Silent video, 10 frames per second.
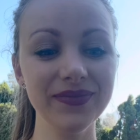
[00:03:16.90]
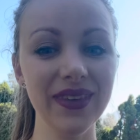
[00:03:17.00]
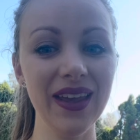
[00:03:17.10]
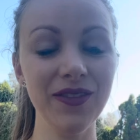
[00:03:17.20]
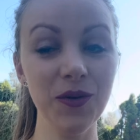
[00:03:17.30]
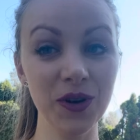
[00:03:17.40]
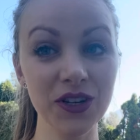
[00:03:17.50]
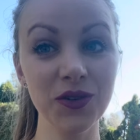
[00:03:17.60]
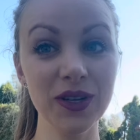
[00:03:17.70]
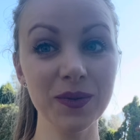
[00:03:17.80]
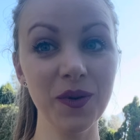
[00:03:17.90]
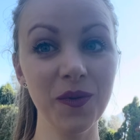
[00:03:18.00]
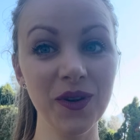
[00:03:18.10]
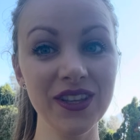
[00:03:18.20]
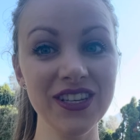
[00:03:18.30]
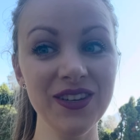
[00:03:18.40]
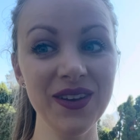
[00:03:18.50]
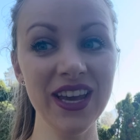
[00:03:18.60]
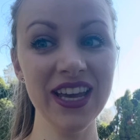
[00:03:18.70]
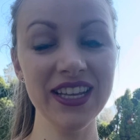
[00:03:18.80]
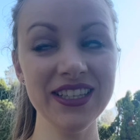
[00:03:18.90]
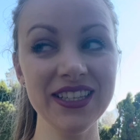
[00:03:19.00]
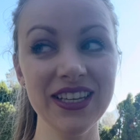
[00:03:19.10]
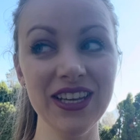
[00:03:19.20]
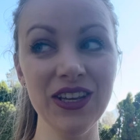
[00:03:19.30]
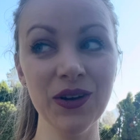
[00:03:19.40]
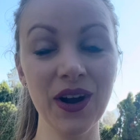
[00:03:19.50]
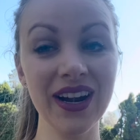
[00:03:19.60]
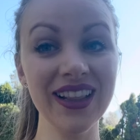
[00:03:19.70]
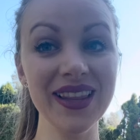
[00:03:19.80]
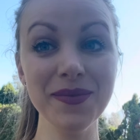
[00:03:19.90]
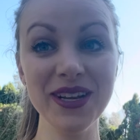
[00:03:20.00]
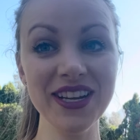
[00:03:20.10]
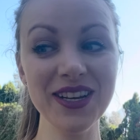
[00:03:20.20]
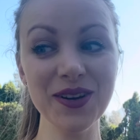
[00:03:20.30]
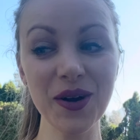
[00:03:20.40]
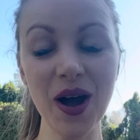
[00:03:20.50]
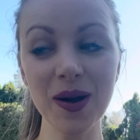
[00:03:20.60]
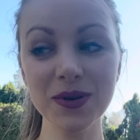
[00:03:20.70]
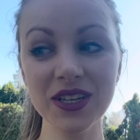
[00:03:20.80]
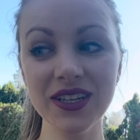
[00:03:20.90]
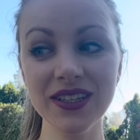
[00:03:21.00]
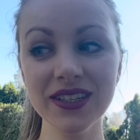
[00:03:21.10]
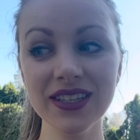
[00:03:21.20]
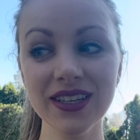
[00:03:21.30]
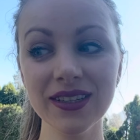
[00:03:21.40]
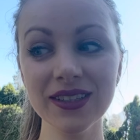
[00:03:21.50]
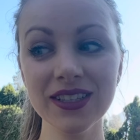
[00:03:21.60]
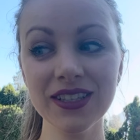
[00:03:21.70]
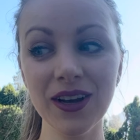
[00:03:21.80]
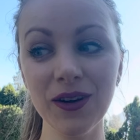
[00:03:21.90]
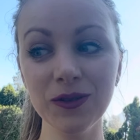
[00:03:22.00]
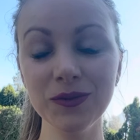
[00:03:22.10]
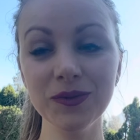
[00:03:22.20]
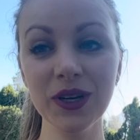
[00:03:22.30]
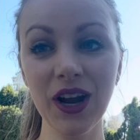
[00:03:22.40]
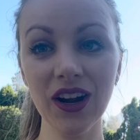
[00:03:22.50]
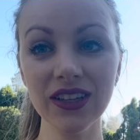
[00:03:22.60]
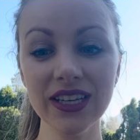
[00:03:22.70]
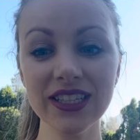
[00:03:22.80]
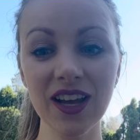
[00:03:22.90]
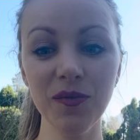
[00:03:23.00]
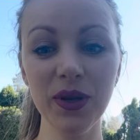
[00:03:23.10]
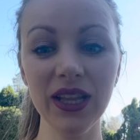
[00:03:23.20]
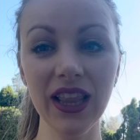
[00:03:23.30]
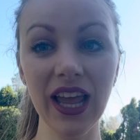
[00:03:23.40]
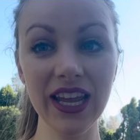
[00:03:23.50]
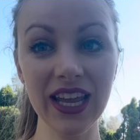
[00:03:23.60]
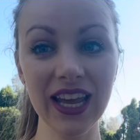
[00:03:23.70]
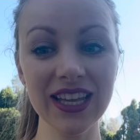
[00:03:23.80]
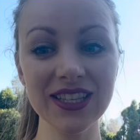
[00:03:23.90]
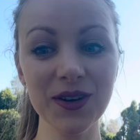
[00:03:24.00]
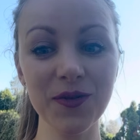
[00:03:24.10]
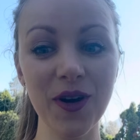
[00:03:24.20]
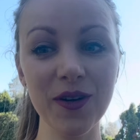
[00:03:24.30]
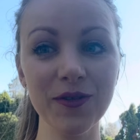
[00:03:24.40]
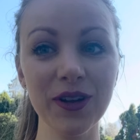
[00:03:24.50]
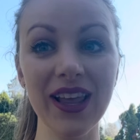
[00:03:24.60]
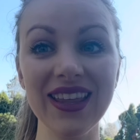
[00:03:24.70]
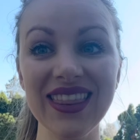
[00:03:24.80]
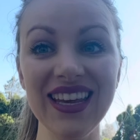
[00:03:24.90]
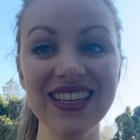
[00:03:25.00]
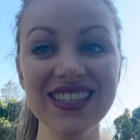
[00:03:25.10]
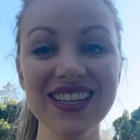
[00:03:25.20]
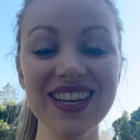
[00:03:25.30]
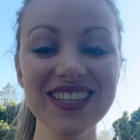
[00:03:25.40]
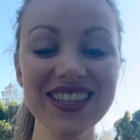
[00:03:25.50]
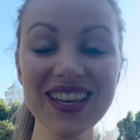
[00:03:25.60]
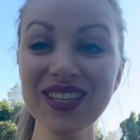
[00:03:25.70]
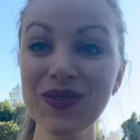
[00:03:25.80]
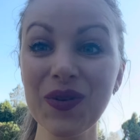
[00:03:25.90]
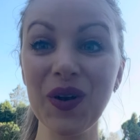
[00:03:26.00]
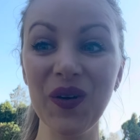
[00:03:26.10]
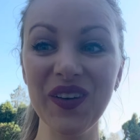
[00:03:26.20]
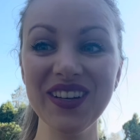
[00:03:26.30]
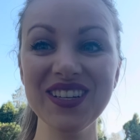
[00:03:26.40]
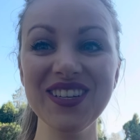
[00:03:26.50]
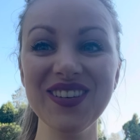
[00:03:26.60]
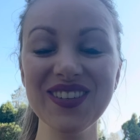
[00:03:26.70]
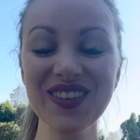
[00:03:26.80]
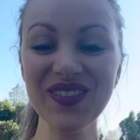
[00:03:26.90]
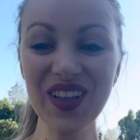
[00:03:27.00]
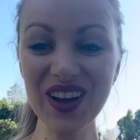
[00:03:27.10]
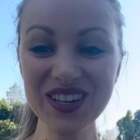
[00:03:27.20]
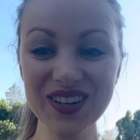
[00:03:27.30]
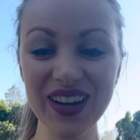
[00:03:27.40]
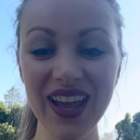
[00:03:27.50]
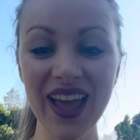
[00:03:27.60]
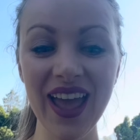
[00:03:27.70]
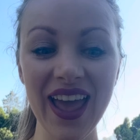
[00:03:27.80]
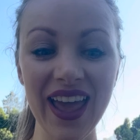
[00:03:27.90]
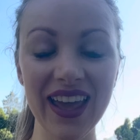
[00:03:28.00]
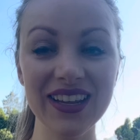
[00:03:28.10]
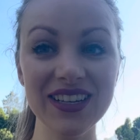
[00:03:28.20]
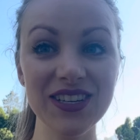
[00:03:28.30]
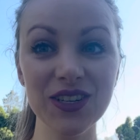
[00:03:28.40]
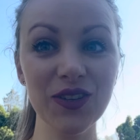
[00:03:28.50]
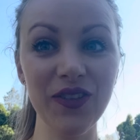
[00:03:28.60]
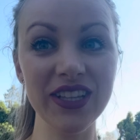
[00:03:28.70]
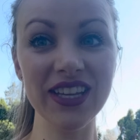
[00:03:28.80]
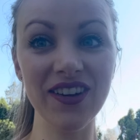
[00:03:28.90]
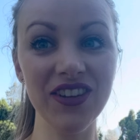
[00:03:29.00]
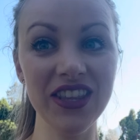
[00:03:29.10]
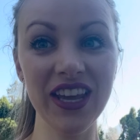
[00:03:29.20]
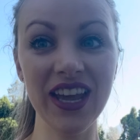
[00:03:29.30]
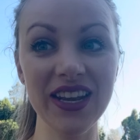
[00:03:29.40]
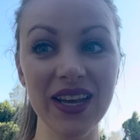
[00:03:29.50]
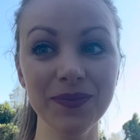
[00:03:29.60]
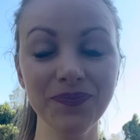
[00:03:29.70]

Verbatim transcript: if you want to transport more than two kids, you're kind of limited in your options. So regardless, I've been liking it so far for like things such as this. We're going to do some laundry and it just fits everything in it.